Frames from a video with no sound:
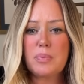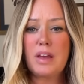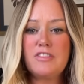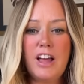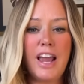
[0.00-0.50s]

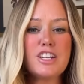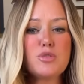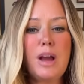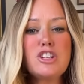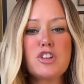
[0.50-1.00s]
Flying to
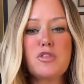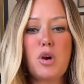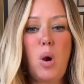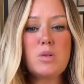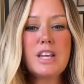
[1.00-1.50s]
Russia for
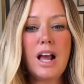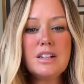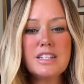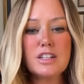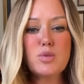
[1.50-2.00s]

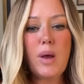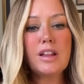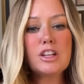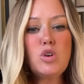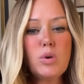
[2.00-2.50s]
hotel deals
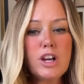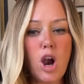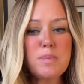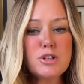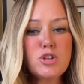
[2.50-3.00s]
while ignoring
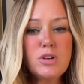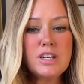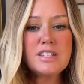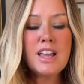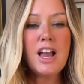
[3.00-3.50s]

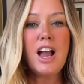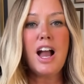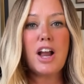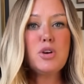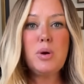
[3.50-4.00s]
opportunities
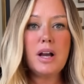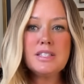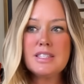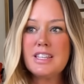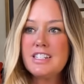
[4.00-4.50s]

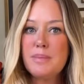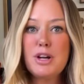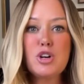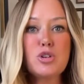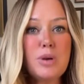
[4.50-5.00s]
across the
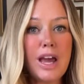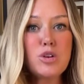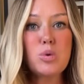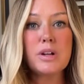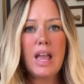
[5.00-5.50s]

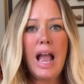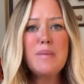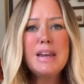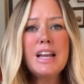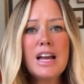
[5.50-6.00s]
democratic world. How
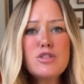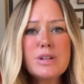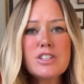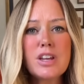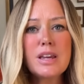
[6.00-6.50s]
many
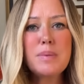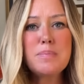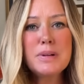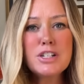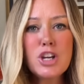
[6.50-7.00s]
countries could he be
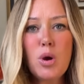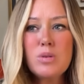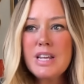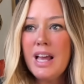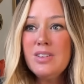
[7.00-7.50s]
building
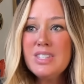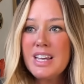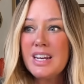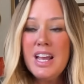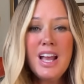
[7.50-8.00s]
hotels
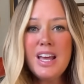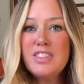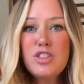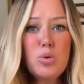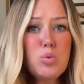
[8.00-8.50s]
in?
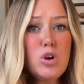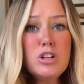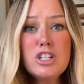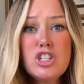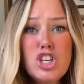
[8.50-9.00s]
The
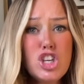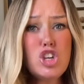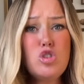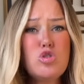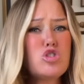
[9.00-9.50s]
world is
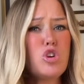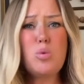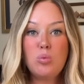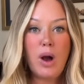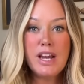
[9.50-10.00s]
huge.
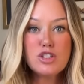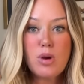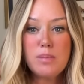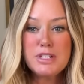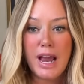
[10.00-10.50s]
Why
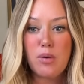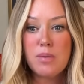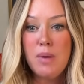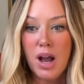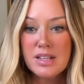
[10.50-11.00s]
Trump
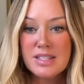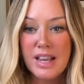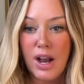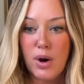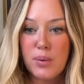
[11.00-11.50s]
Tower
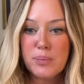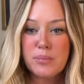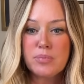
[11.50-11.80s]
Moscow?